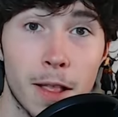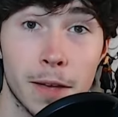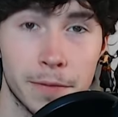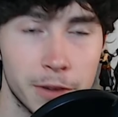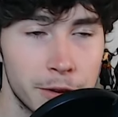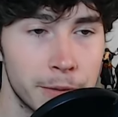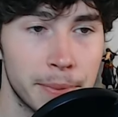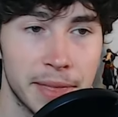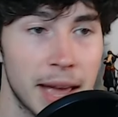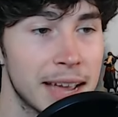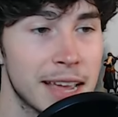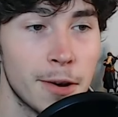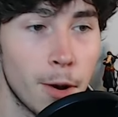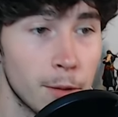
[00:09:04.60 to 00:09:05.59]
of you, but that
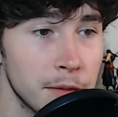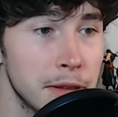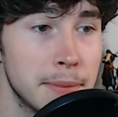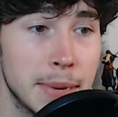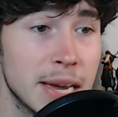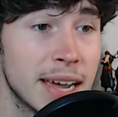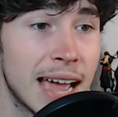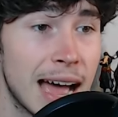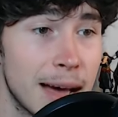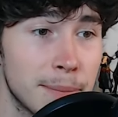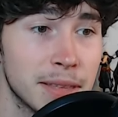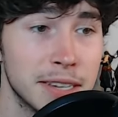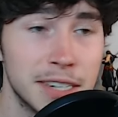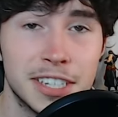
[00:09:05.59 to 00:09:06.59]
can only be
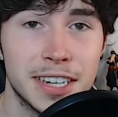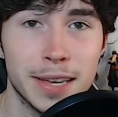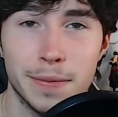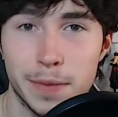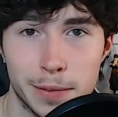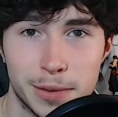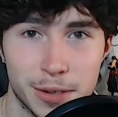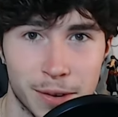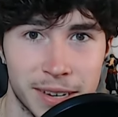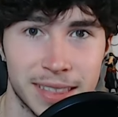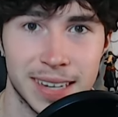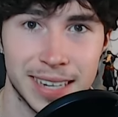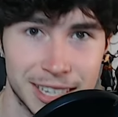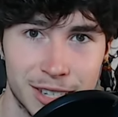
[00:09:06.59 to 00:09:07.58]
accomplished if you join the
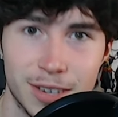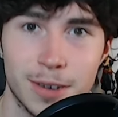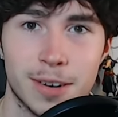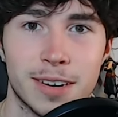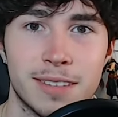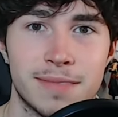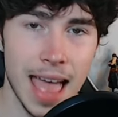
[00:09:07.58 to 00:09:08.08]
Discord.